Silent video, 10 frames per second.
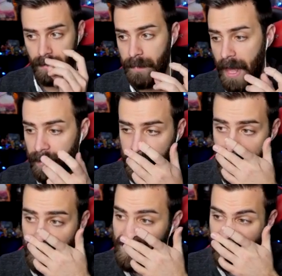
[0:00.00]
You're battling
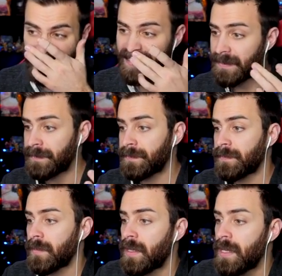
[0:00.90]
now?
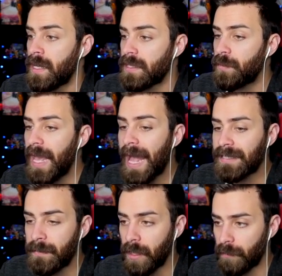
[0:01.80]
We had
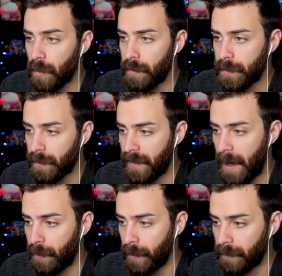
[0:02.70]
to mill a rose during
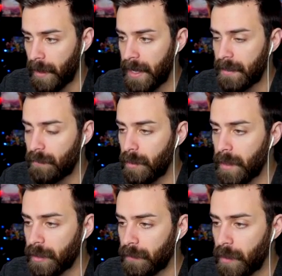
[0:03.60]
that point, right? We
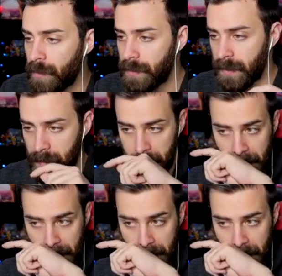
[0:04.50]
milled a rose.